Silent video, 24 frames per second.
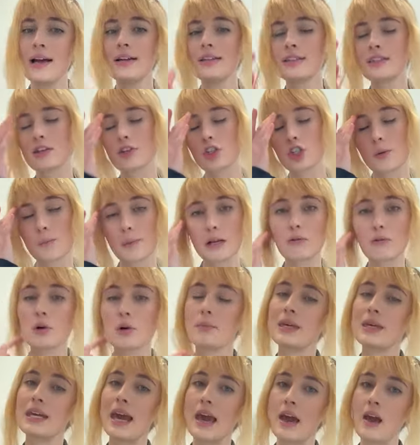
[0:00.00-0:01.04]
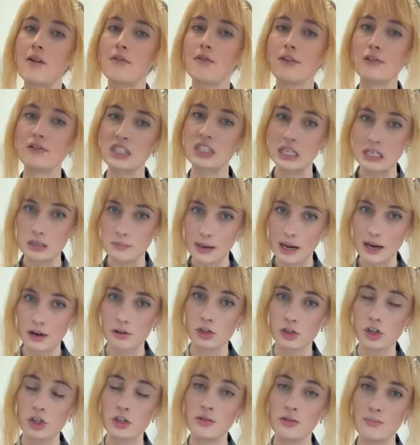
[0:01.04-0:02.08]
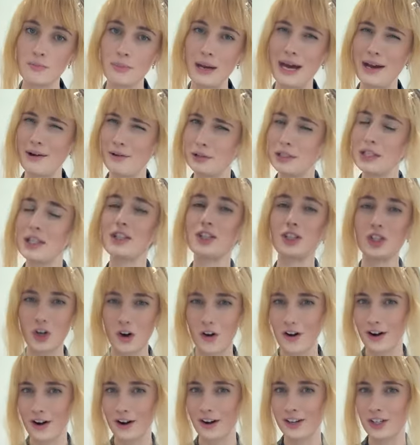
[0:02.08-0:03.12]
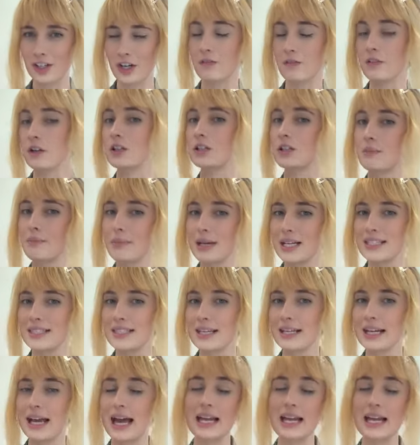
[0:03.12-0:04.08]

So shipping will be a 15 pound, pound charge. If you're domestic,